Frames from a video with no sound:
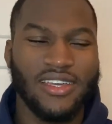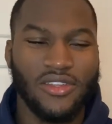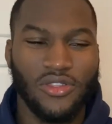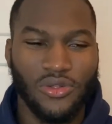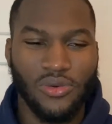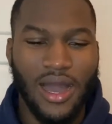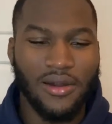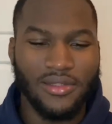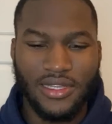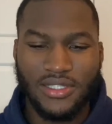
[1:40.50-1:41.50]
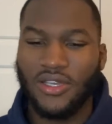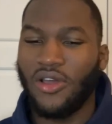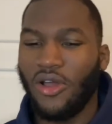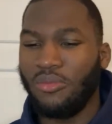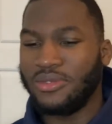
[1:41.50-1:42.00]
throughout the
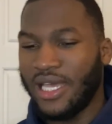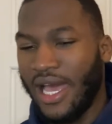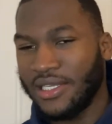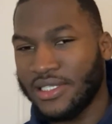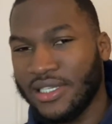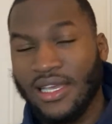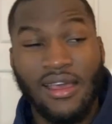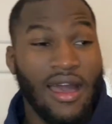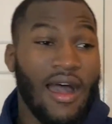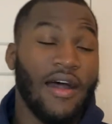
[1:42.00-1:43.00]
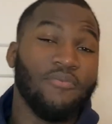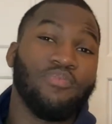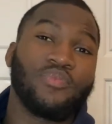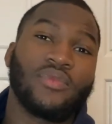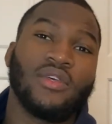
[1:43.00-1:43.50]
term tests.
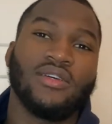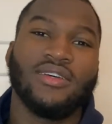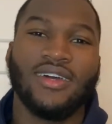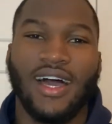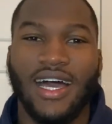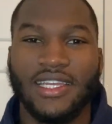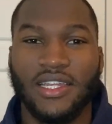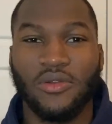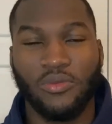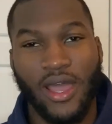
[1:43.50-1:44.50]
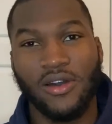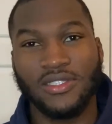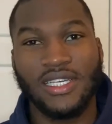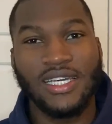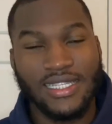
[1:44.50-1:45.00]
And in
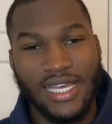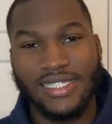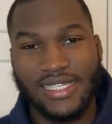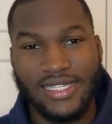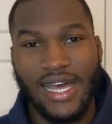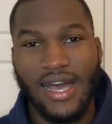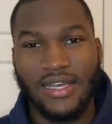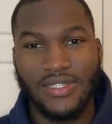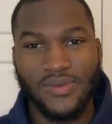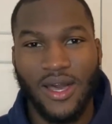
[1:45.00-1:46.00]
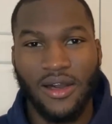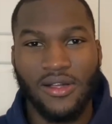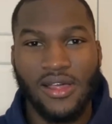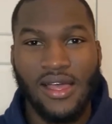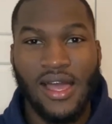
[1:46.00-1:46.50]
Wales, they said that as well.
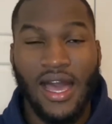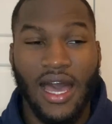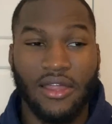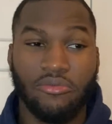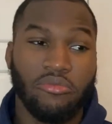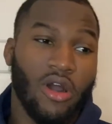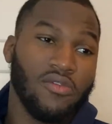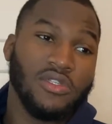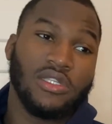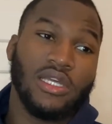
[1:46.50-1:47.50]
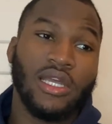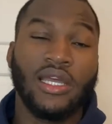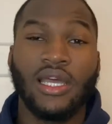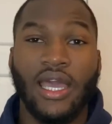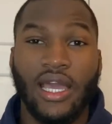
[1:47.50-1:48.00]
And obviously,
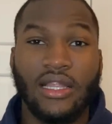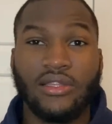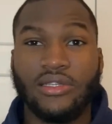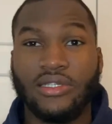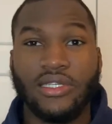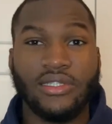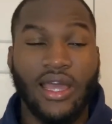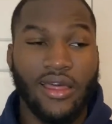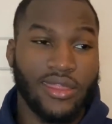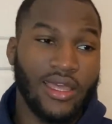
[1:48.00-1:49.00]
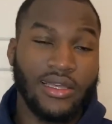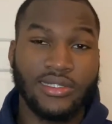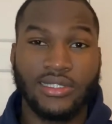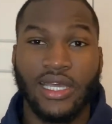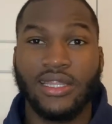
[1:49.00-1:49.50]
England did their thing,
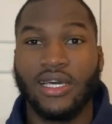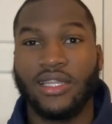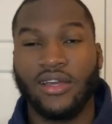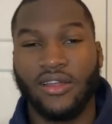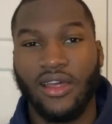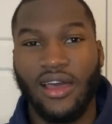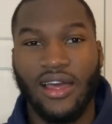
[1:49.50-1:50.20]
saying that they're going to